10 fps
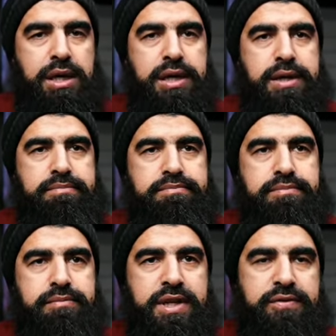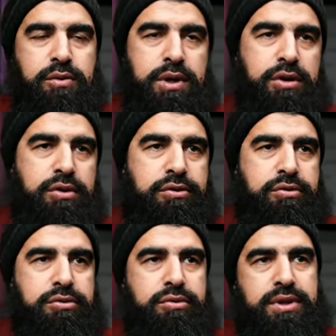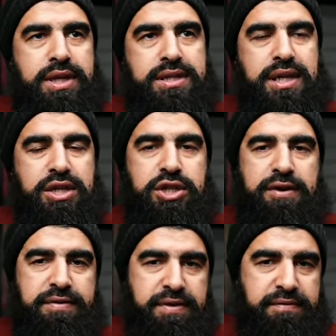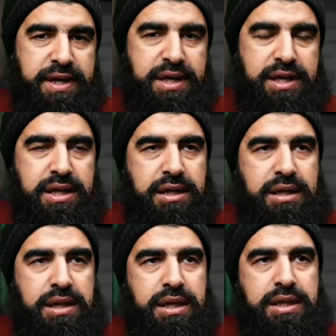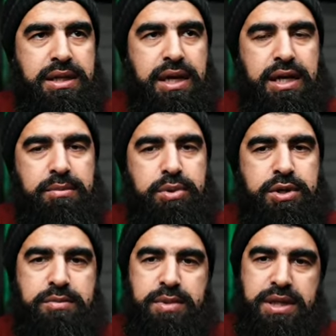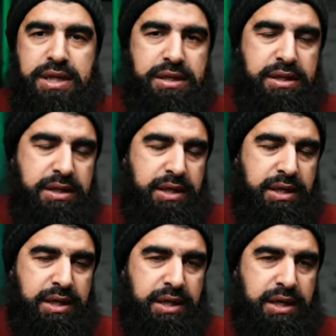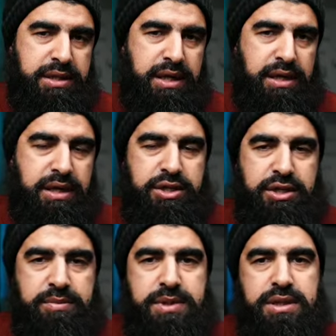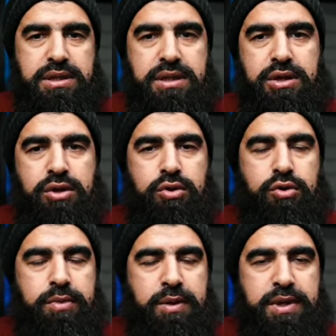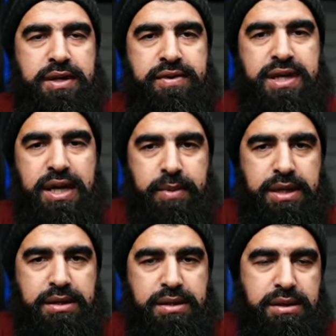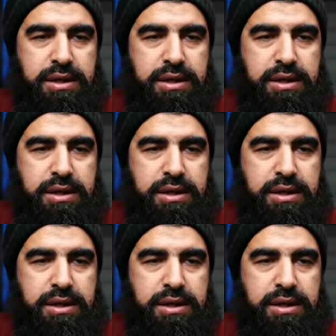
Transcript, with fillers: Um, if you want to go through things like Shafi fiqh, then possibly Azhar, Egypt, or maybe even Yemen.